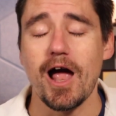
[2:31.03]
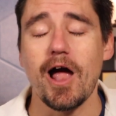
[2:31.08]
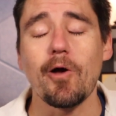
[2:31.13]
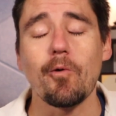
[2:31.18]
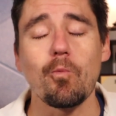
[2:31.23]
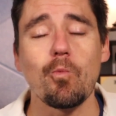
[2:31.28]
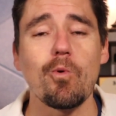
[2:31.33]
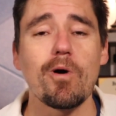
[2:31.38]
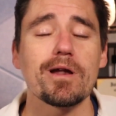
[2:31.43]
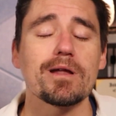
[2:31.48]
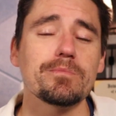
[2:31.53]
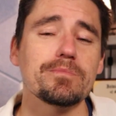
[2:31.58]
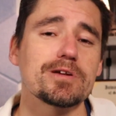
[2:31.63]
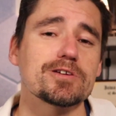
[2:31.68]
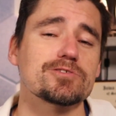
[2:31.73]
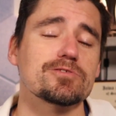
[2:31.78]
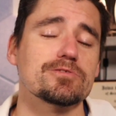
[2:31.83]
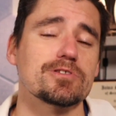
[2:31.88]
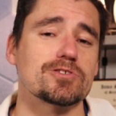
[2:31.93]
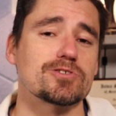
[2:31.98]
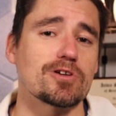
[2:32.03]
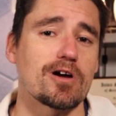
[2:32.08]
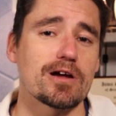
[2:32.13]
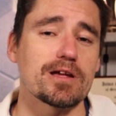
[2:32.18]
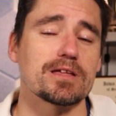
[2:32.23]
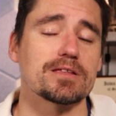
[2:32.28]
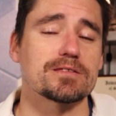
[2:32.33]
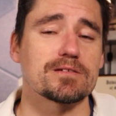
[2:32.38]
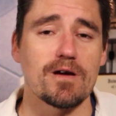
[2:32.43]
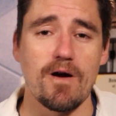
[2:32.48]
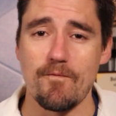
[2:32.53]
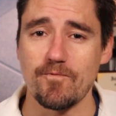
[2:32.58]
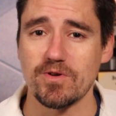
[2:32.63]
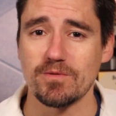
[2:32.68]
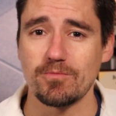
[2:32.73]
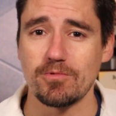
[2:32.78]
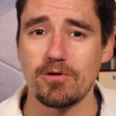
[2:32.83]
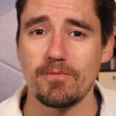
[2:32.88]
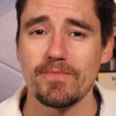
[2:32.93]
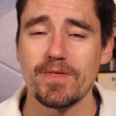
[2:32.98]
I wanna make sure the doggie's
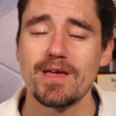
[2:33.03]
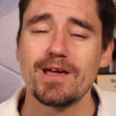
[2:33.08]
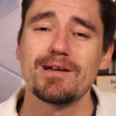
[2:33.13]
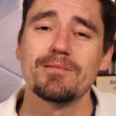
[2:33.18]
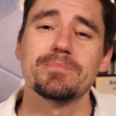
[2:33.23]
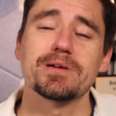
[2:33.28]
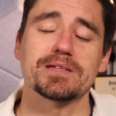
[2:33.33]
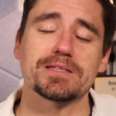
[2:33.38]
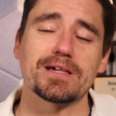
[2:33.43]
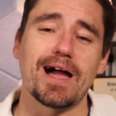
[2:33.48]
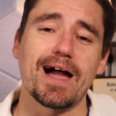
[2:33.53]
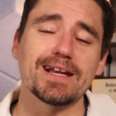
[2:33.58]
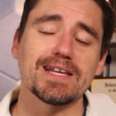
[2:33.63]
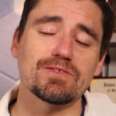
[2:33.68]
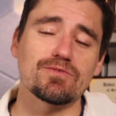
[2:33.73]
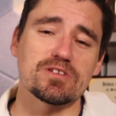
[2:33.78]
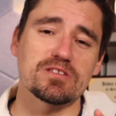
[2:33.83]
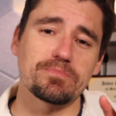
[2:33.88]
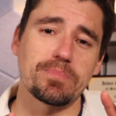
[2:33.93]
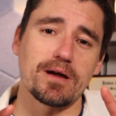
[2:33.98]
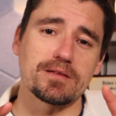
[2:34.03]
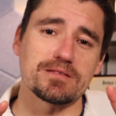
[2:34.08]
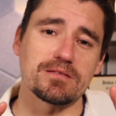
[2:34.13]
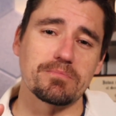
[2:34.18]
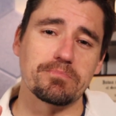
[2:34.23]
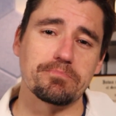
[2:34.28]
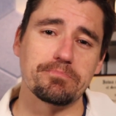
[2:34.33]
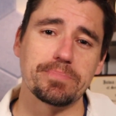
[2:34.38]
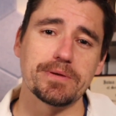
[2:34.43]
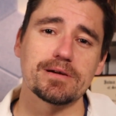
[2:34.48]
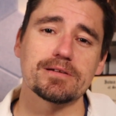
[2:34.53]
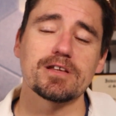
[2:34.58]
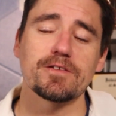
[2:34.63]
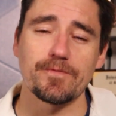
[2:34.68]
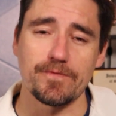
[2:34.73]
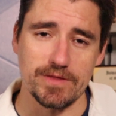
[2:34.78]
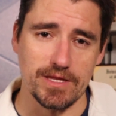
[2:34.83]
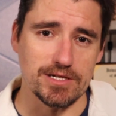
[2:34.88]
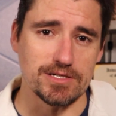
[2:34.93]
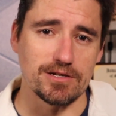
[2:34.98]
comfortable because I take responsibility
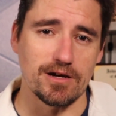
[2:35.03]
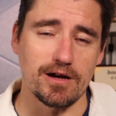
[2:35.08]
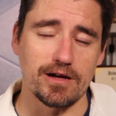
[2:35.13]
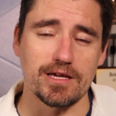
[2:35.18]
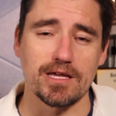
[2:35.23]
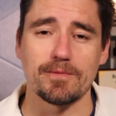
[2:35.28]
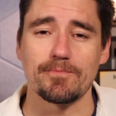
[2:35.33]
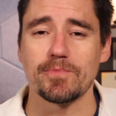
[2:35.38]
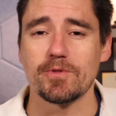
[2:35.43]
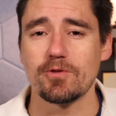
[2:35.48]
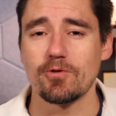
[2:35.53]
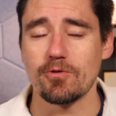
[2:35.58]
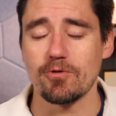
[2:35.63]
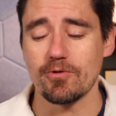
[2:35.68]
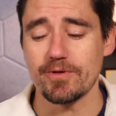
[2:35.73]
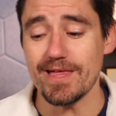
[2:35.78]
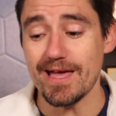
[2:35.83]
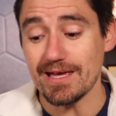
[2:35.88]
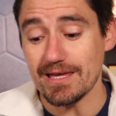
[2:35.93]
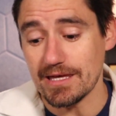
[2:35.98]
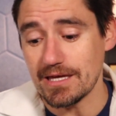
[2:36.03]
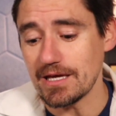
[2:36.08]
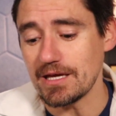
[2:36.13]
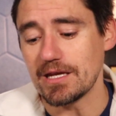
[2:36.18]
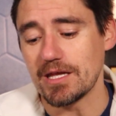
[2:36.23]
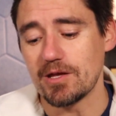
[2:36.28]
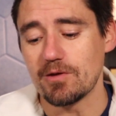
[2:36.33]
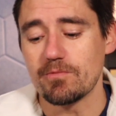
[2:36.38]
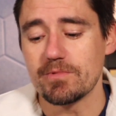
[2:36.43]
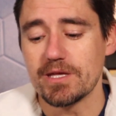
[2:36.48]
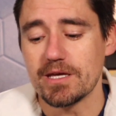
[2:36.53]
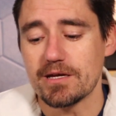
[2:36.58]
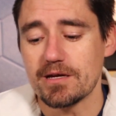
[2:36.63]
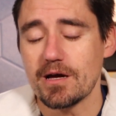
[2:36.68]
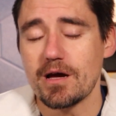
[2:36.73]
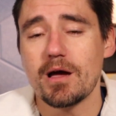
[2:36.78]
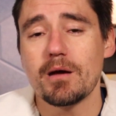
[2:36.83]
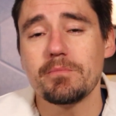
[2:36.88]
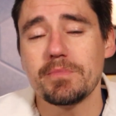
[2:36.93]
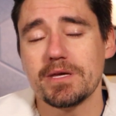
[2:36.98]
for that doggie or that kitty when they
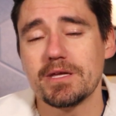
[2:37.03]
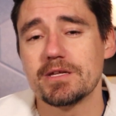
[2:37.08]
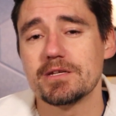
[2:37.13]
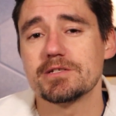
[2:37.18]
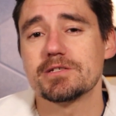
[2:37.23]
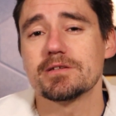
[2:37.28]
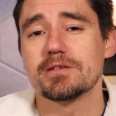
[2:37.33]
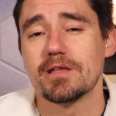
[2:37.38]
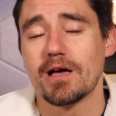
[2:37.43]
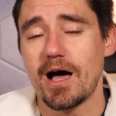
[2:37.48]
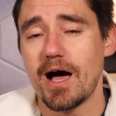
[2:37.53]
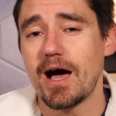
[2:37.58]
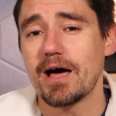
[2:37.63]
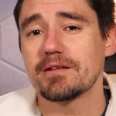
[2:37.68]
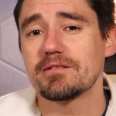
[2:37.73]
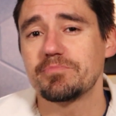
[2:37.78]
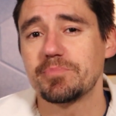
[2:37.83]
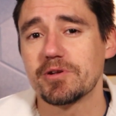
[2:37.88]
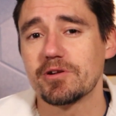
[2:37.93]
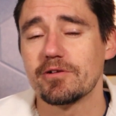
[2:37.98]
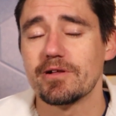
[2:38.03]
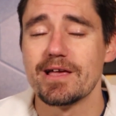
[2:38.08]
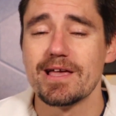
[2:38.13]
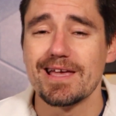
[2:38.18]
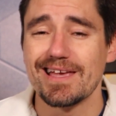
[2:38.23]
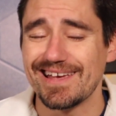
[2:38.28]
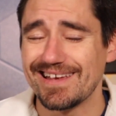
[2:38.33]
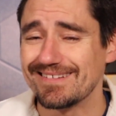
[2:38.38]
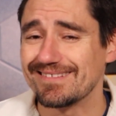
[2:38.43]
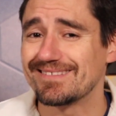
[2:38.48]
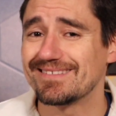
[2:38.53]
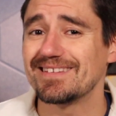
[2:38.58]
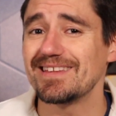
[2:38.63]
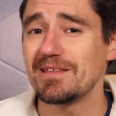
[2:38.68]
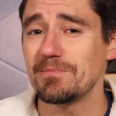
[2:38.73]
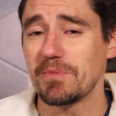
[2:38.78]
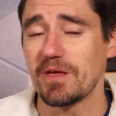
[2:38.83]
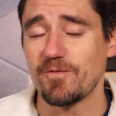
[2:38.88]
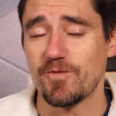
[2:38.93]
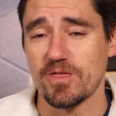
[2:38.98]
come into the hospital and
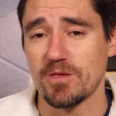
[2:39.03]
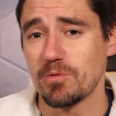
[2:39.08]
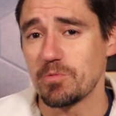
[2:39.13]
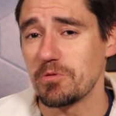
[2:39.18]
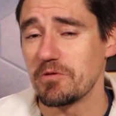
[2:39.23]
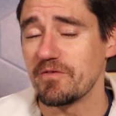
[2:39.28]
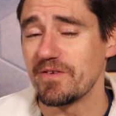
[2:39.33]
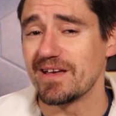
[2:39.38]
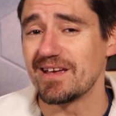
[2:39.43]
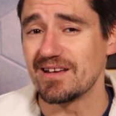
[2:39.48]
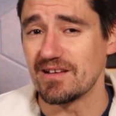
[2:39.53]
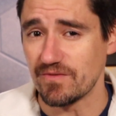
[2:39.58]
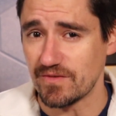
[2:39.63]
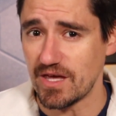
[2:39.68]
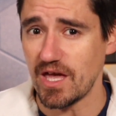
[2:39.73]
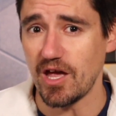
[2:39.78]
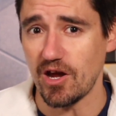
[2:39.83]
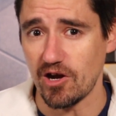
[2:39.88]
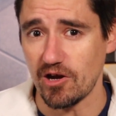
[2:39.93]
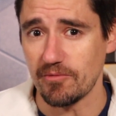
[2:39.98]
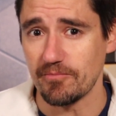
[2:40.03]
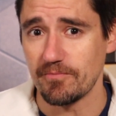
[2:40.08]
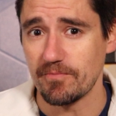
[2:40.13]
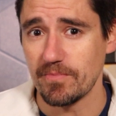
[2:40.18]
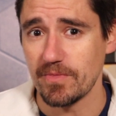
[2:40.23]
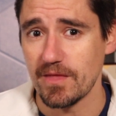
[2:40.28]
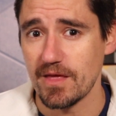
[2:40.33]
see me for the preventative care.